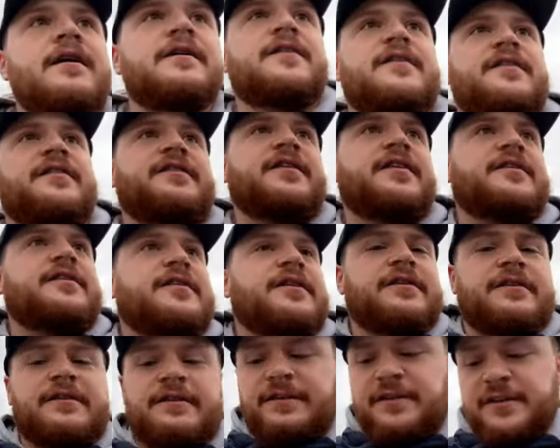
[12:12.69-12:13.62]

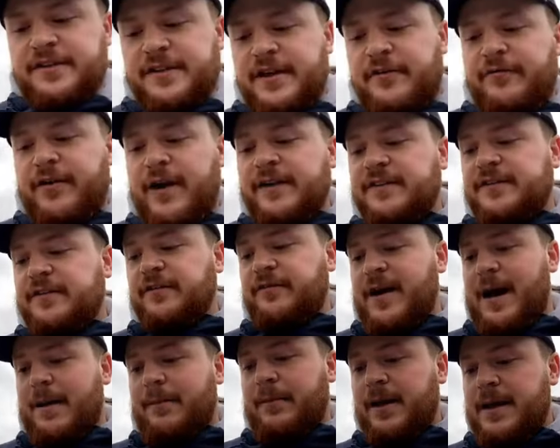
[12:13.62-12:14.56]
to see friends and
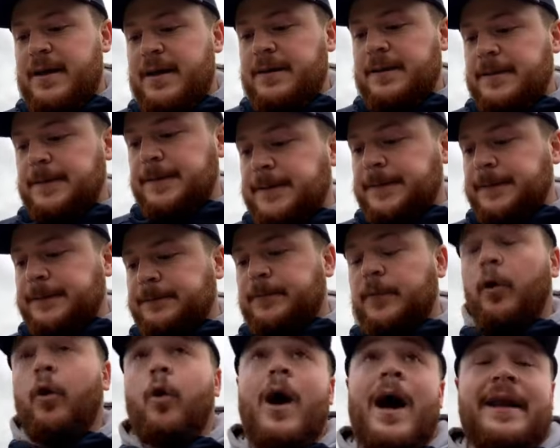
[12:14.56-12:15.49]
family,
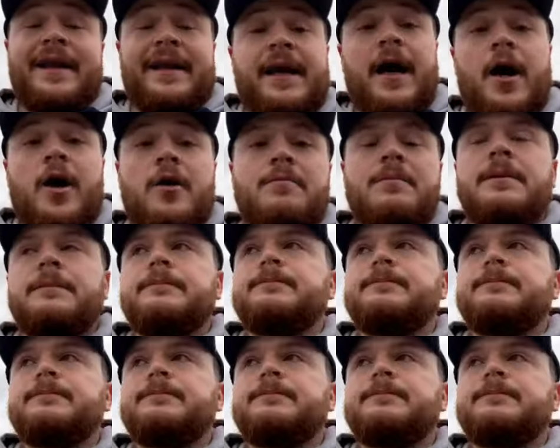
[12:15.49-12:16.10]
or heading home.